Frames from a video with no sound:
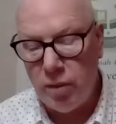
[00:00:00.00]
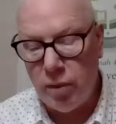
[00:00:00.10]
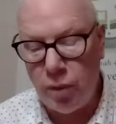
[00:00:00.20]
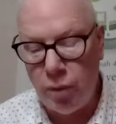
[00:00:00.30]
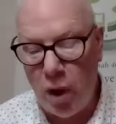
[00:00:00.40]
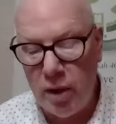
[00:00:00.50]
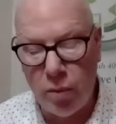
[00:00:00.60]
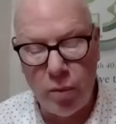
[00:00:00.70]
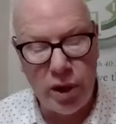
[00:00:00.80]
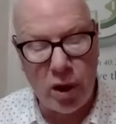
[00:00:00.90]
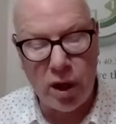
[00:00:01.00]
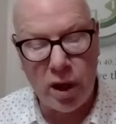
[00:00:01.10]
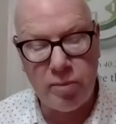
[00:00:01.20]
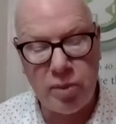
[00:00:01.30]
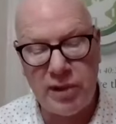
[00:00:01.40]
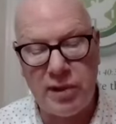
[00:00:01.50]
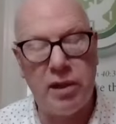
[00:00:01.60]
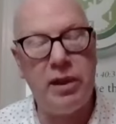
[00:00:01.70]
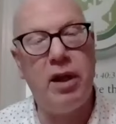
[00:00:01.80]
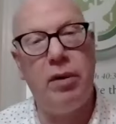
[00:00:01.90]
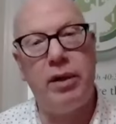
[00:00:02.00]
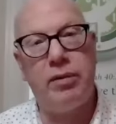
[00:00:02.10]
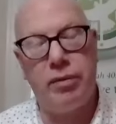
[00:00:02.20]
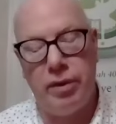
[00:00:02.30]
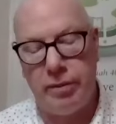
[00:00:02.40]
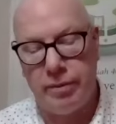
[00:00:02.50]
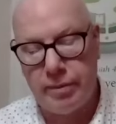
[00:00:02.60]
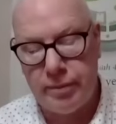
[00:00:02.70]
with what we are presently going through,